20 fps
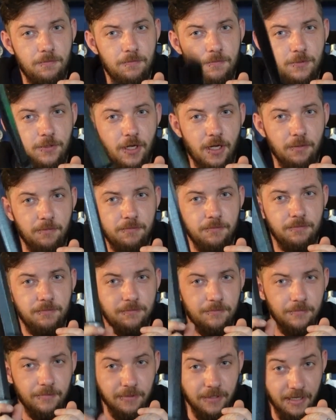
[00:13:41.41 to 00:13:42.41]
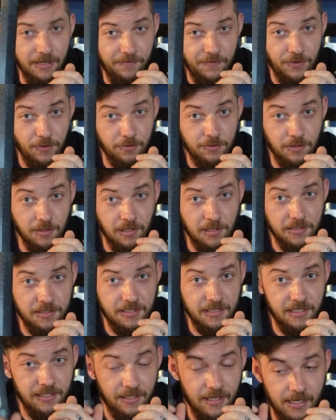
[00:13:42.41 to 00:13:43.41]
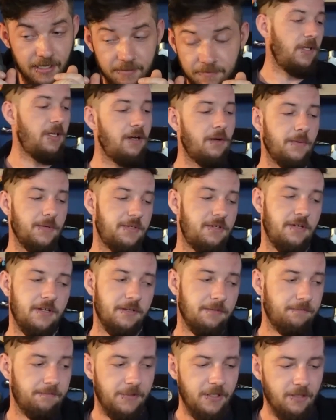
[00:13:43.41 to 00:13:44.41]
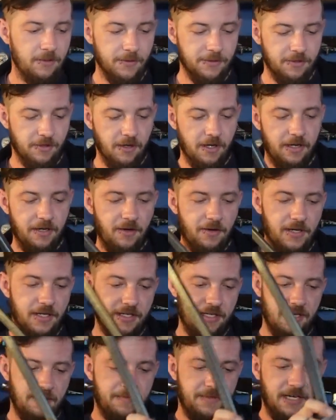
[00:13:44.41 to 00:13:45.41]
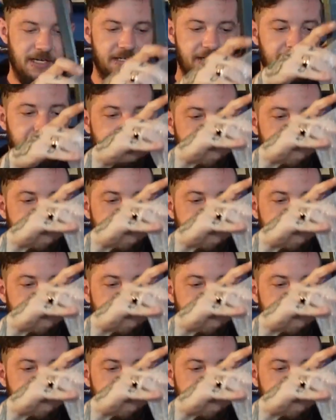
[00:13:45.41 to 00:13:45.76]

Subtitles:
So if you'd also like to see that, you know what to do. You know what to do. I don't need to keep telling you.